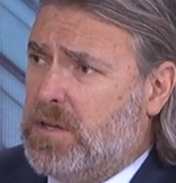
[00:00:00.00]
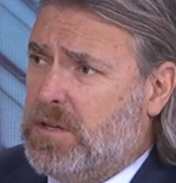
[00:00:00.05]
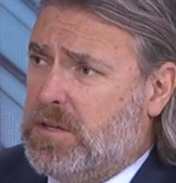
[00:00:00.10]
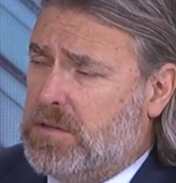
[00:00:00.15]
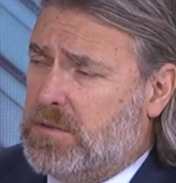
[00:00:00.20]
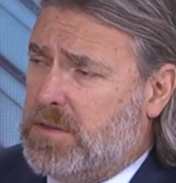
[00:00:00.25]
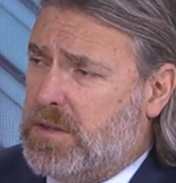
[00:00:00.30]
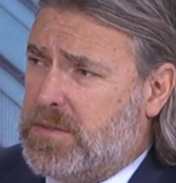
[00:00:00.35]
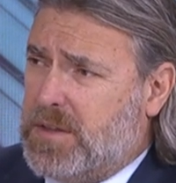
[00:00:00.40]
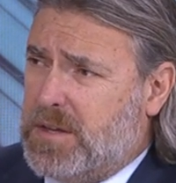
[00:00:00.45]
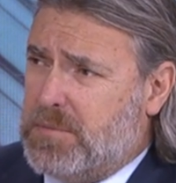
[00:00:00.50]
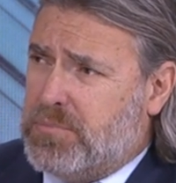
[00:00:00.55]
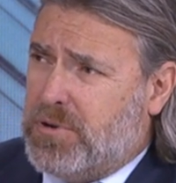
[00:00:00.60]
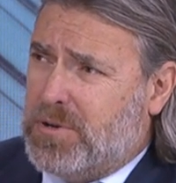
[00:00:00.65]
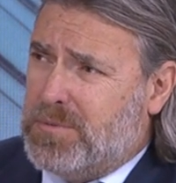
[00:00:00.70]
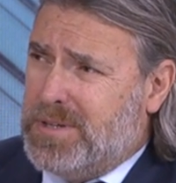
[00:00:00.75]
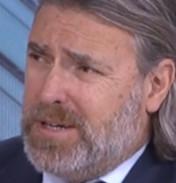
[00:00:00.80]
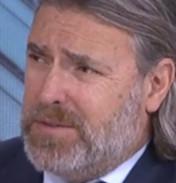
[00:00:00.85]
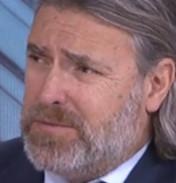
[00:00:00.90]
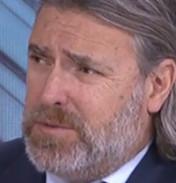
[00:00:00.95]
they'd
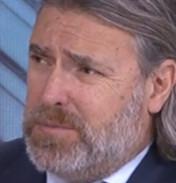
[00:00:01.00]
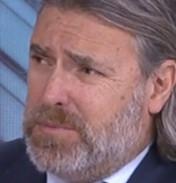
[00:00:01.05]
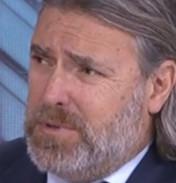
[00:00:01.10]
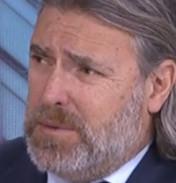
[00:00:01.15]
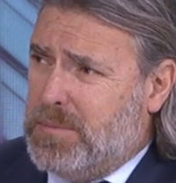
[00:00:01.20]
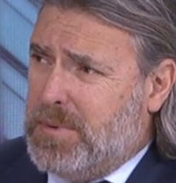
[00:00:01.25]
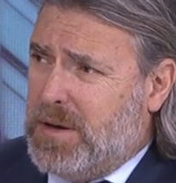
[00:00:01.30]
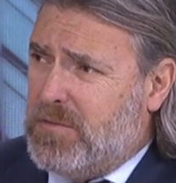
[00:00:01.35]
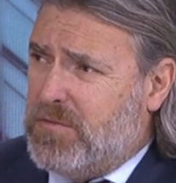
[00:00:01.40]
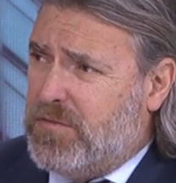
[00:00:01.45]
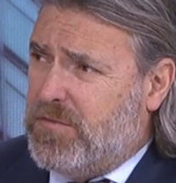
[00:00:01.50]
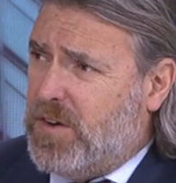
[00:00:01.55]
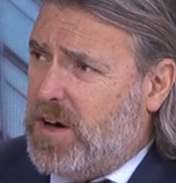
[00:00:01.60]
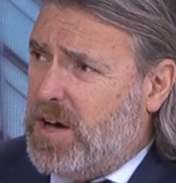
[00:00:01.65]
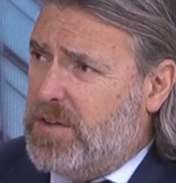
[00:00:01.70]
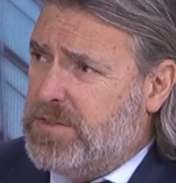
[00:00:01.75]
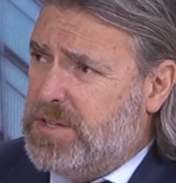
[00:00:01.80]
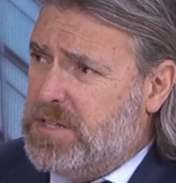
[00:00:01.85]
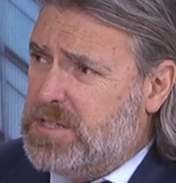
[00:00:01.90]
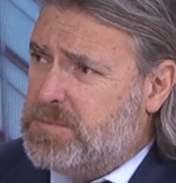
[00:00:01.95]
probably have to be about
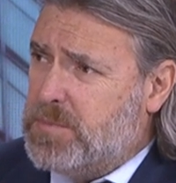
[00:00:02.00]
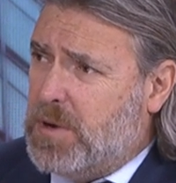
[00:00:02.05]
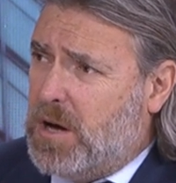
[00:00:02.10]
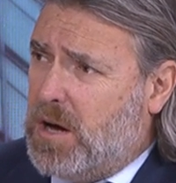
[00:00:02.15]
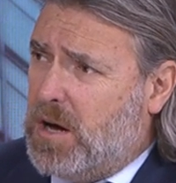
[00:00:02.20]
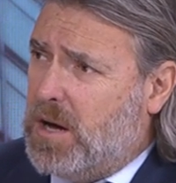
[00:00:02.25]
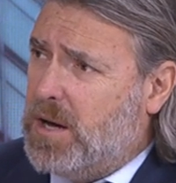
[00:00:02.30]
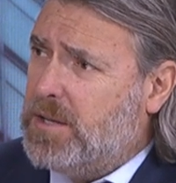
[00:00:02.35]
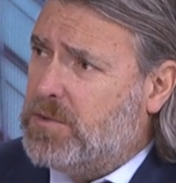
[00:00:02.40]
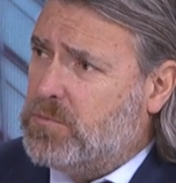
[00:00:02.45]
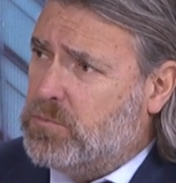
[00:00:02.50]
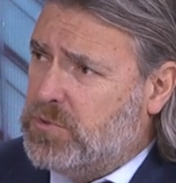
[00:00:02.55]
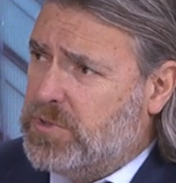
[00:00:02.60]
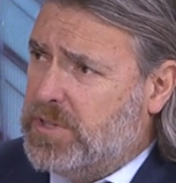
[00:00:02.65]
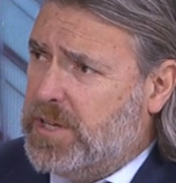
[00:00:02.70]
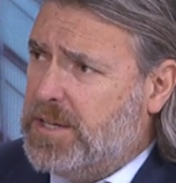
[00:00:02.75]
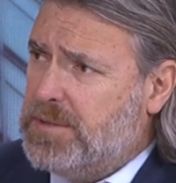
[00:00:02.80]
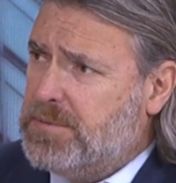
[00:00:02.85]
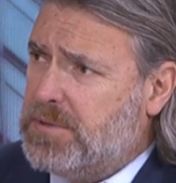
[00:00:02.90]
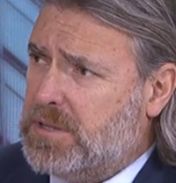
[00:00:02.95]
5 years behind,
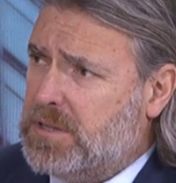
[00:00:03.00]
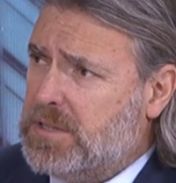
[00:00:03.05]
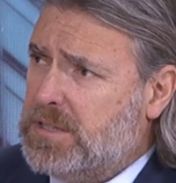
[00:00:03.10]
wouldn't they, at